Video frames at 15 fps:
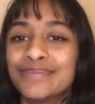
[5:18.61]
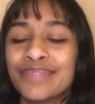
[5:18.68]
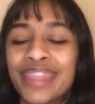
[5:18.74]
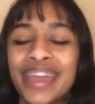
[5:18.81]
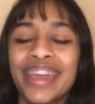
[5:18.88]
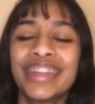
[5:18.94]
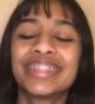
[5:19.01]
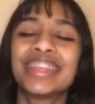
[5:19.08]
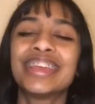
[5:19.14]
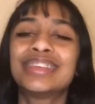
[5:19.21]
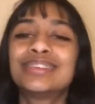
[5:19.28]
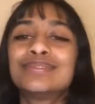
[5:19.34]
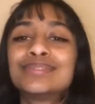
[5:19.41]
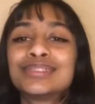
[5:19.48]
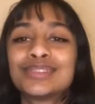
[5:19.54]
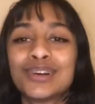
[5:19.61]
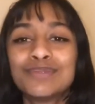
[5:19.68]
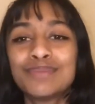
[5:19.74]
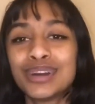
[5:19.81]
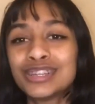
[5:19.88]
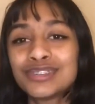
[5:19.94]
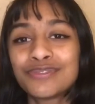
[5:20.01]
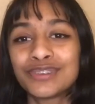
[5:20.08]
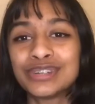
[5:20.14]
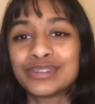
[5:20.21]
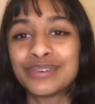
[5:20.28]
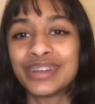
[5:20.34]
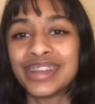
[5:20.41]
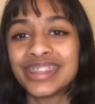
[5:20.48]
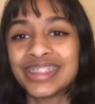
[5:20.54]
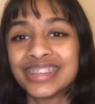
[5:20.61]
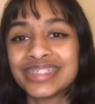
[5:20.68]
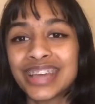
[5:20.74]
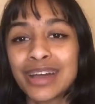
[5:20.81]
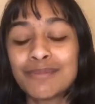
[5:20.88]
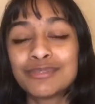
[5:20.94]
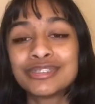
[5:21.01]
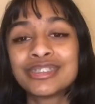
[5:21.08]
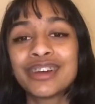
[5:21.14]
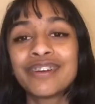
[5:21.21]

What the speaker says: Thank you so much for joining this episode.